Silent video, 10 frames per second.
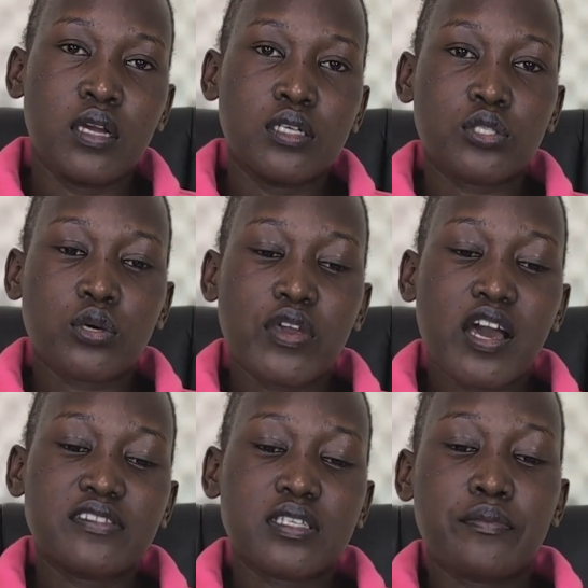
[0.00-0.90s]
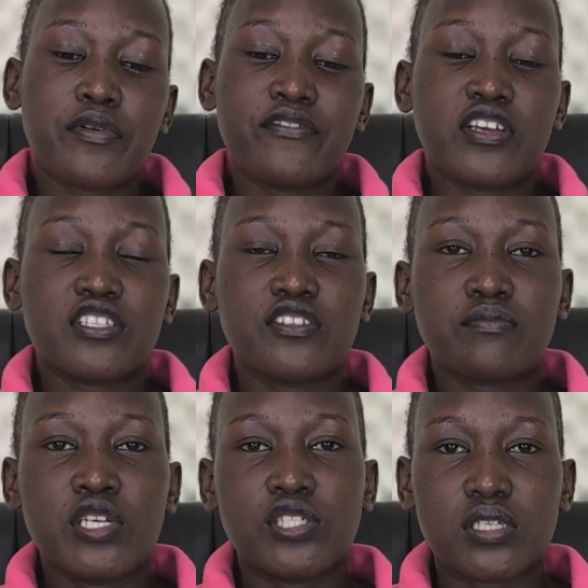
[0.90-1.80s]
So we have some preventive
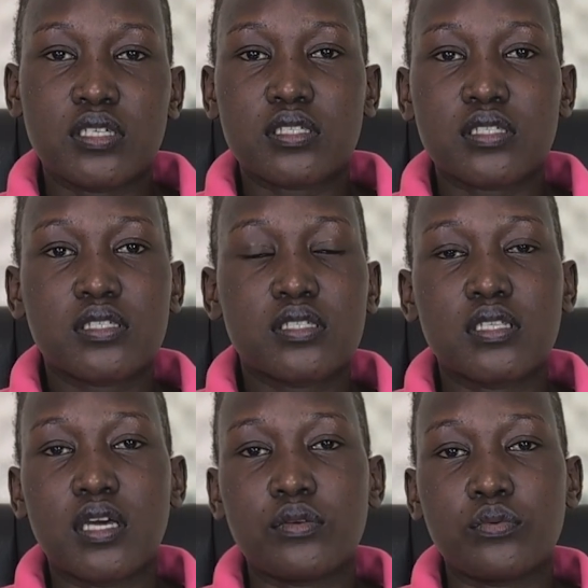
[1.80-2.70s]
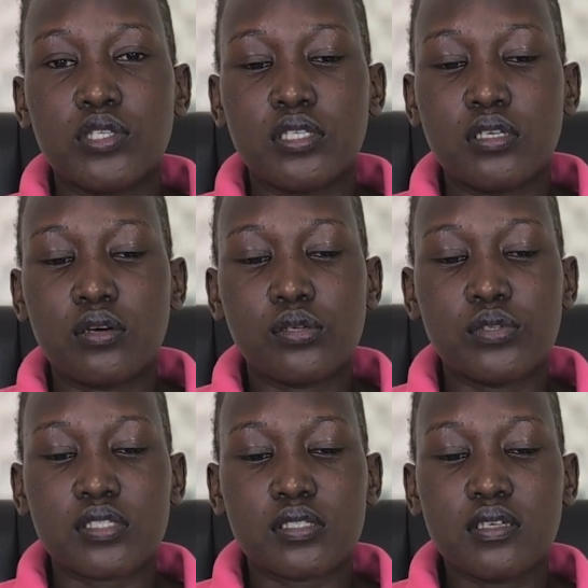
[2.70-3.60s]
measures that we
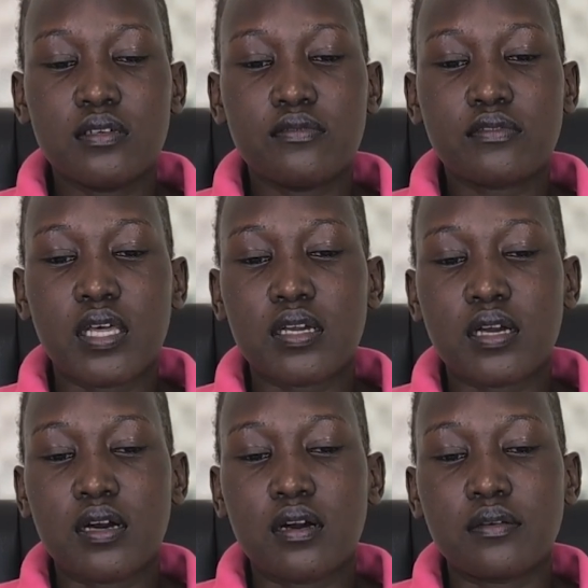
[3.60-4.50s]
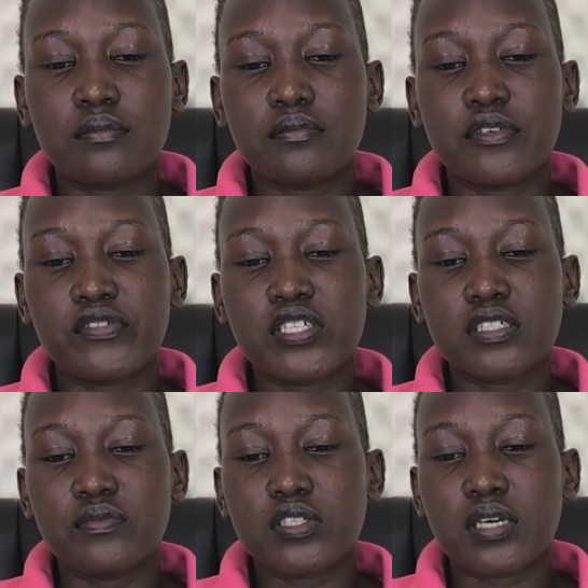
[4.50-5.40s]
always give, like
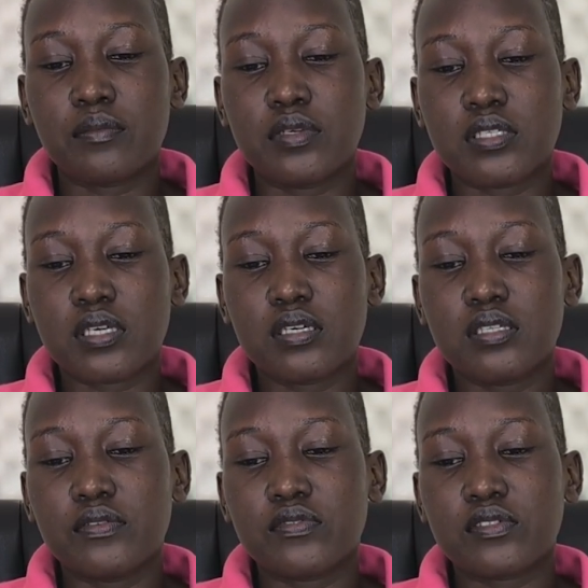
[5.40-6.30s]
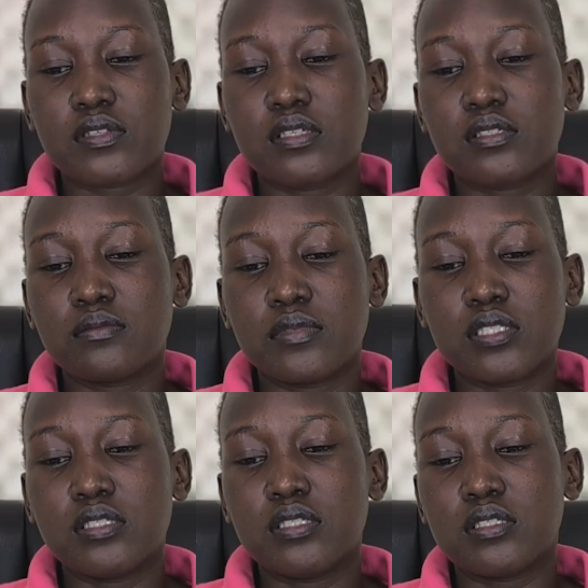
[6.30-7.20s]
preventing vitamin K deficiency
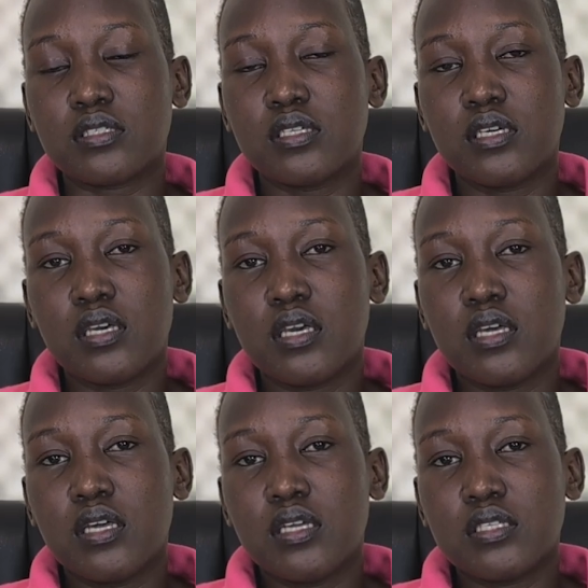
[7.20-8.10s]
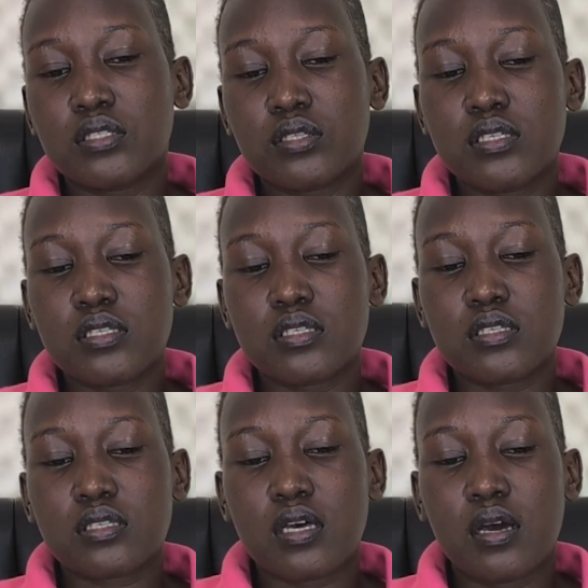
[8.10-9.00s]
bleeding. So this
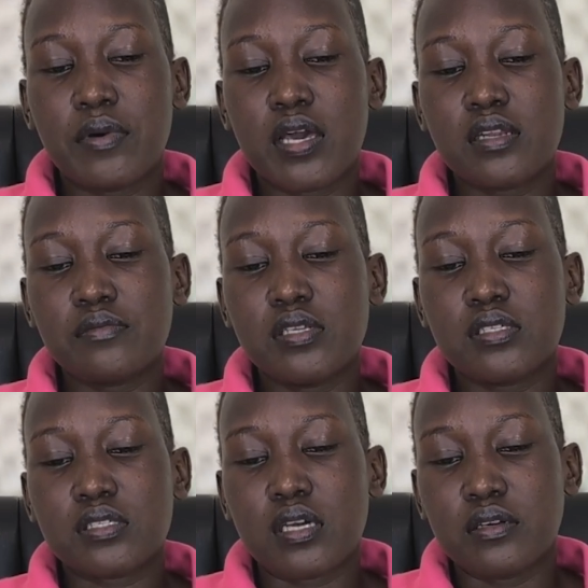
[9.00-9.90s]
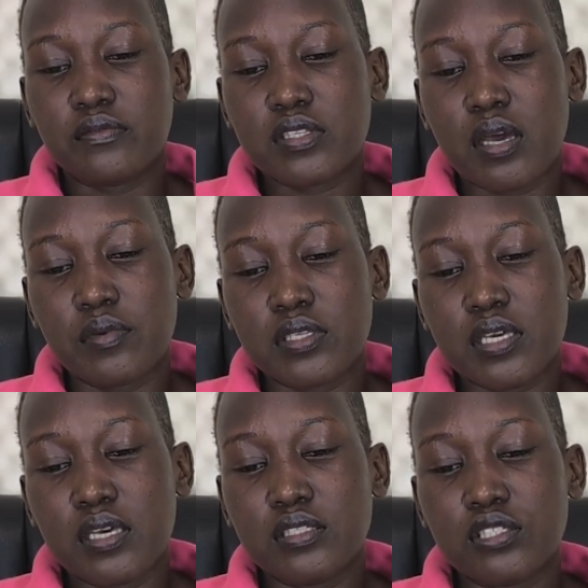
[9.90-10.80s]
is by administering vitamin
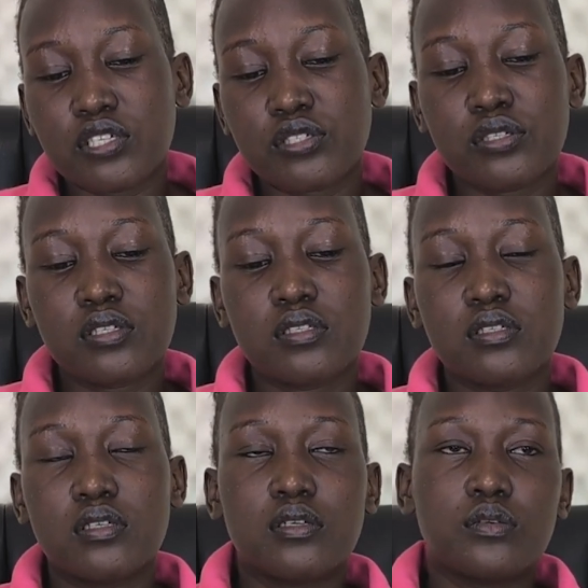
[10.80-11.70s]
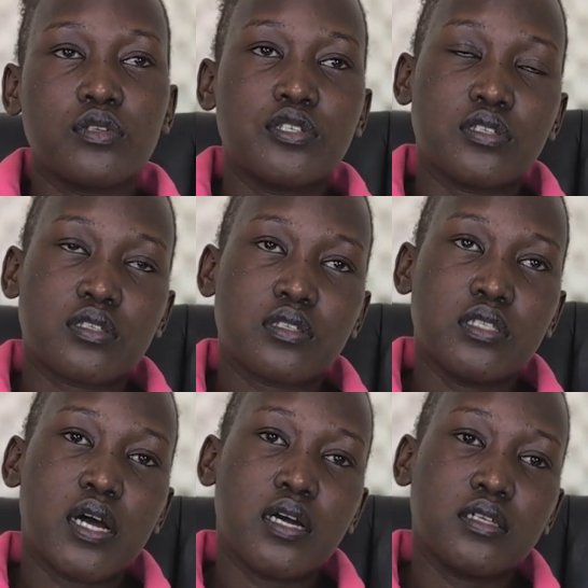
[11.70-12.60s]
K injection, which is
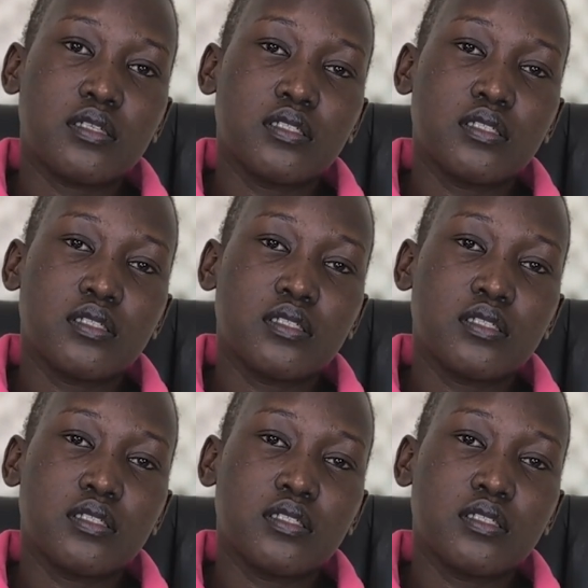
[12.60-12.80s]
done.